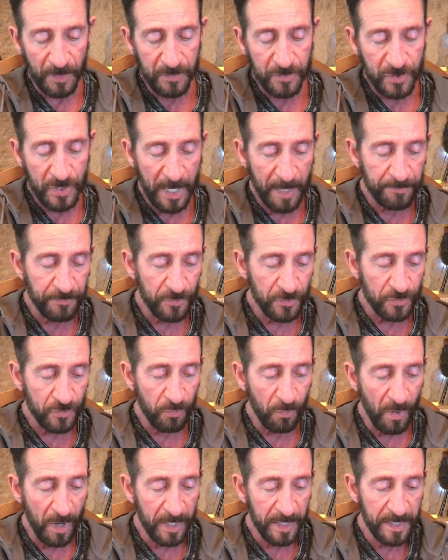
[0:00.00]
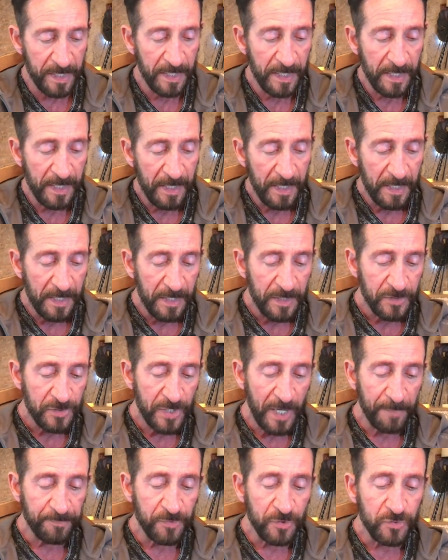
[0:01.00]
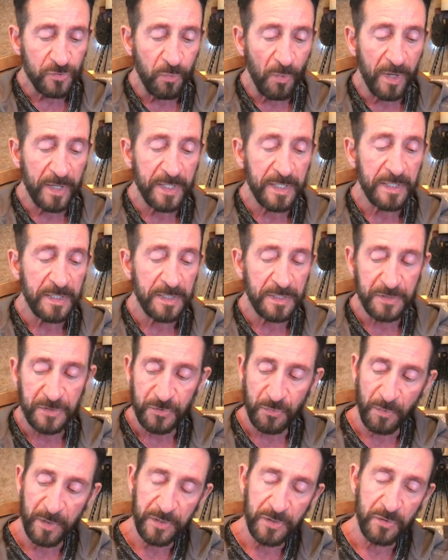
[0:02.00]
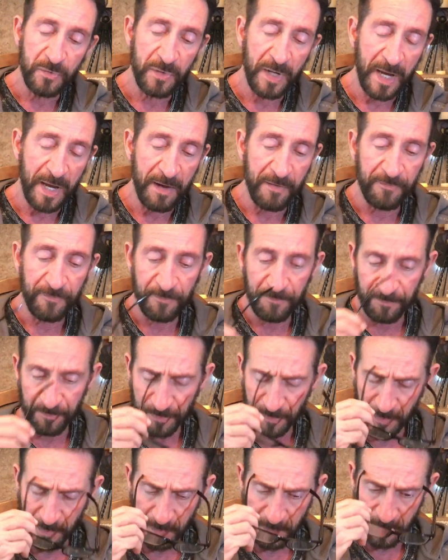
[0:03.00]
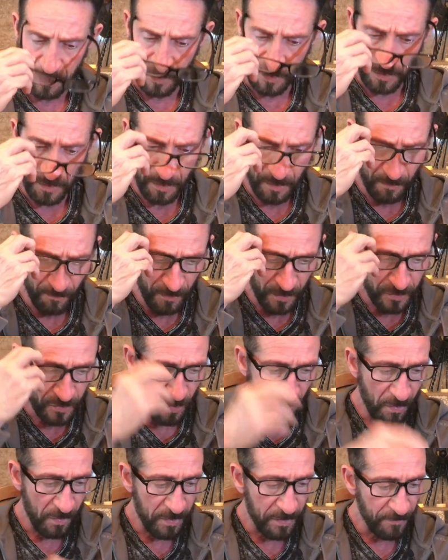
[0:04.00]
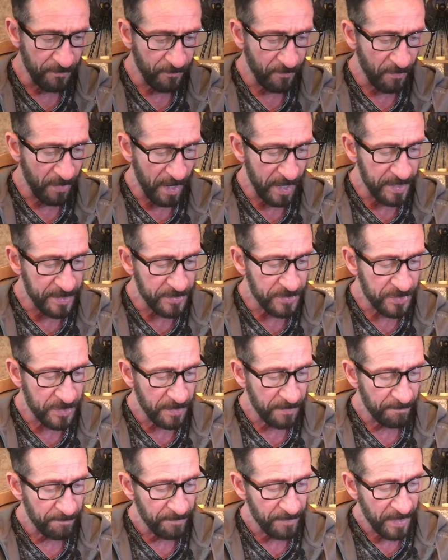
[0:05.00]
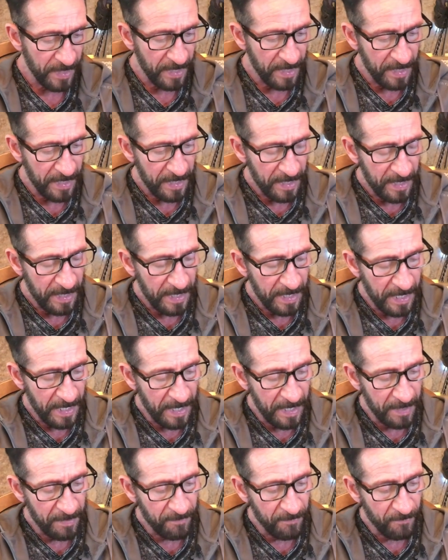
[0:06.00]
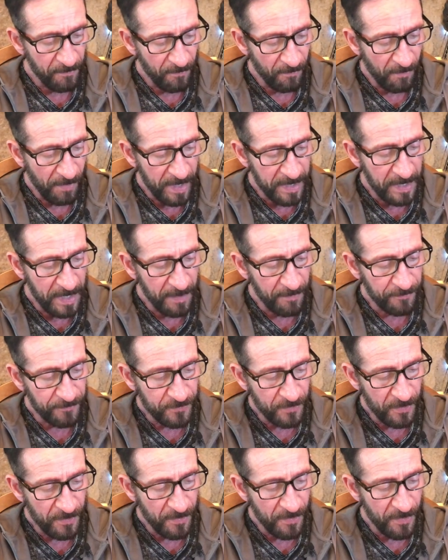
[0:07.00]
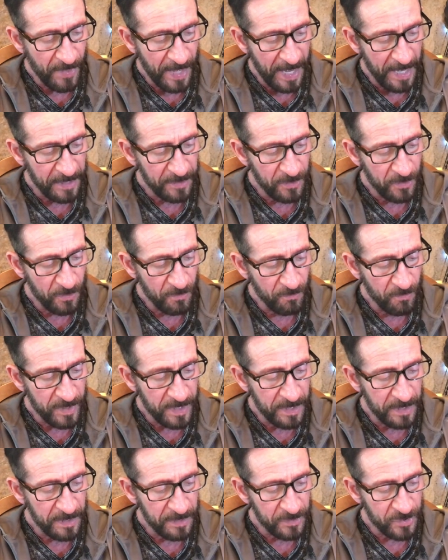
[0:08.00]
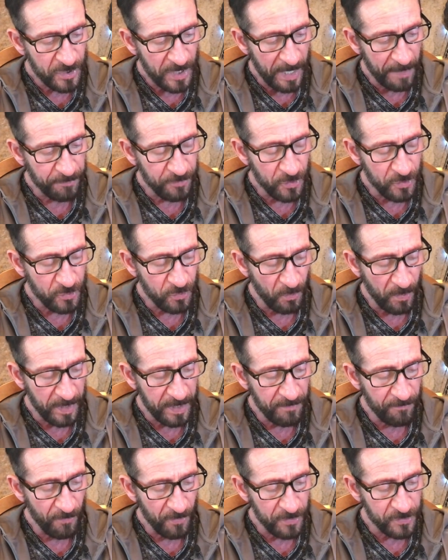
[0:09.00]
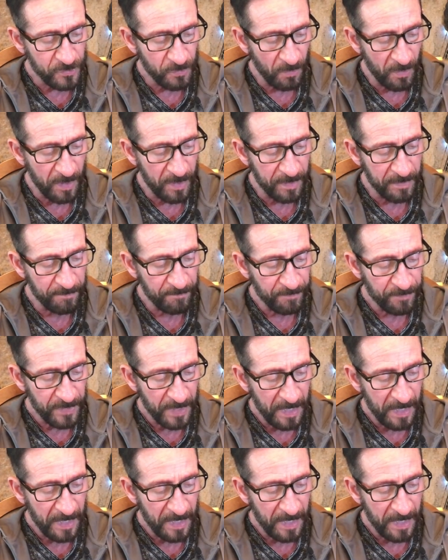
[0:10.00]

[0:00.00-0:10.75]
chapter 20. Chapter 20 is when you have the return of Christ, and right after that, you read in chapter 20, verse 1